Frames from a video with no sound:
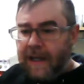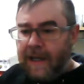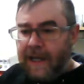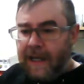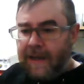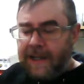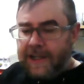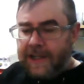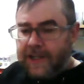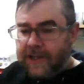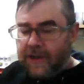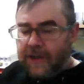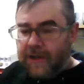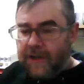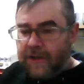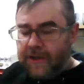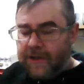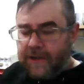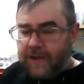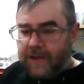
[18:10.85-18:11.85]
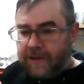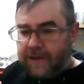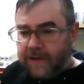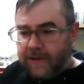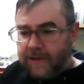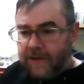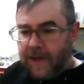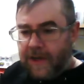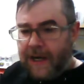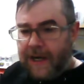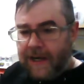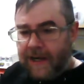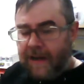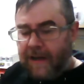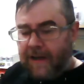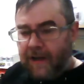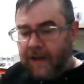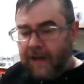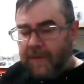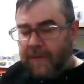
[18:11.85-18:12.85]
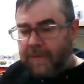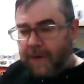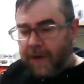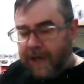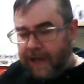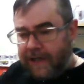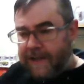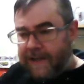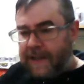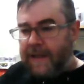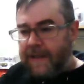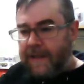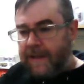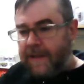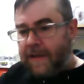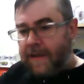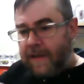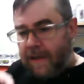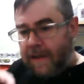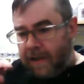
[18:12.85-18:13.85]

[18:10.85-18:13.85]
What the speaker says: at least you're predicting,